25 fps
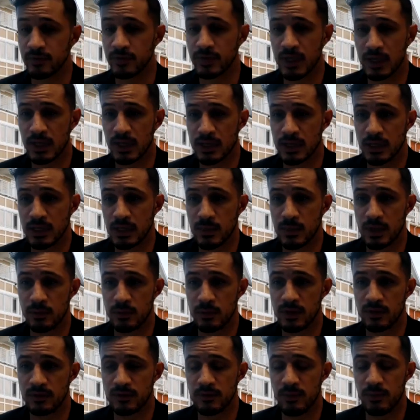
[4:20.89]
to get the
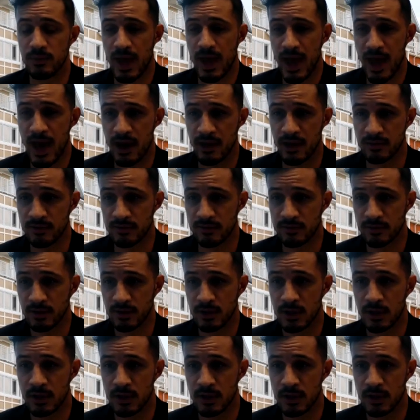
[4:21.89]
amendment to pass,